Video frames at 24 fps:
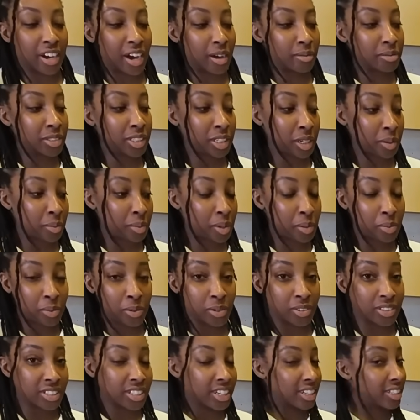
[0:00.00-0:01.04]
I'm seeing people
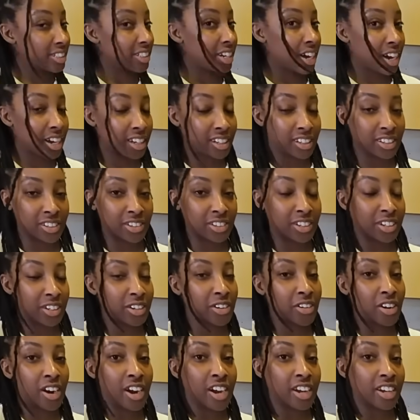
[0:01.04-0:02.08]
on TikTok literally
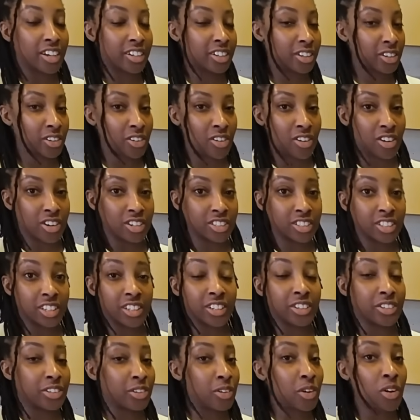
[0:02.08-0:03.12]
crying in their car saying
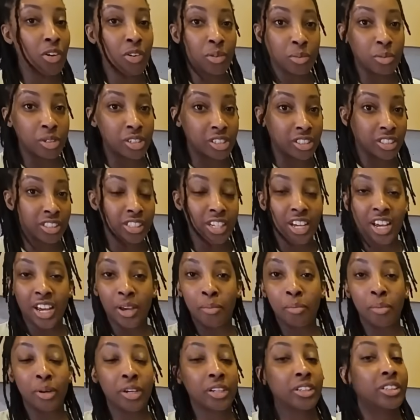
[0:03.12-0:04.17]
that they're homeless,
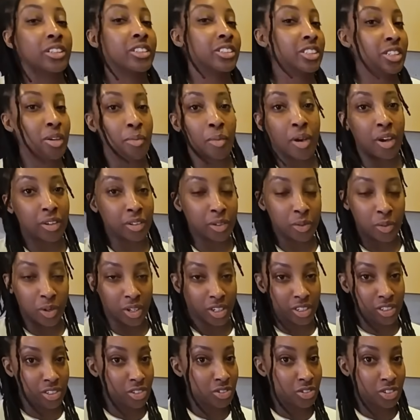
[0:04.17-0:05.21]
but somehow they're
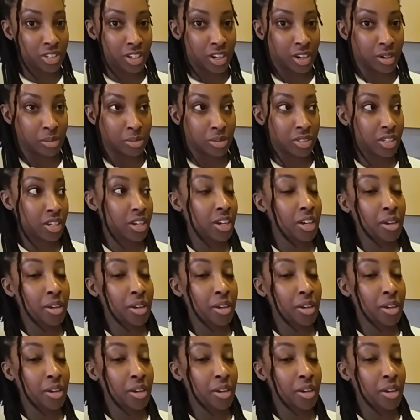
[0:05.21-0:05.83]
working 2 jobs.